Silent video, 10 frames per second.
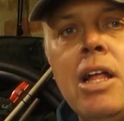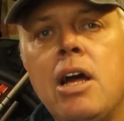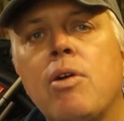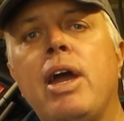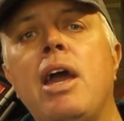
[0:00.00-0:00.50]

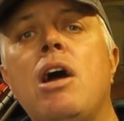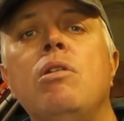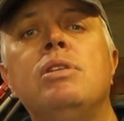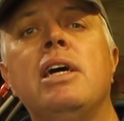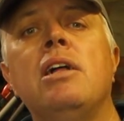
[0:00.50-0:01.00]
Okay, a
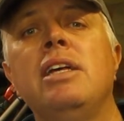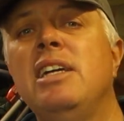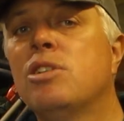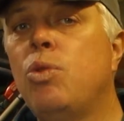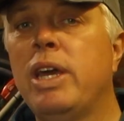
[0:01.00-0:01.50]
hotel
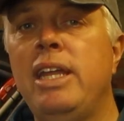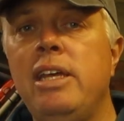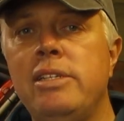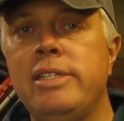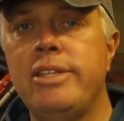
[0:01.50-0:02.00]
is quick and
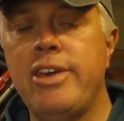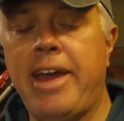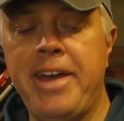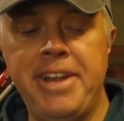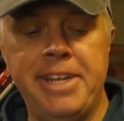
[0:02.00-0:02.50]
easy to
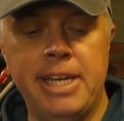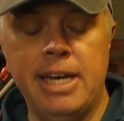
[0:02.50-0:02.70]
check in.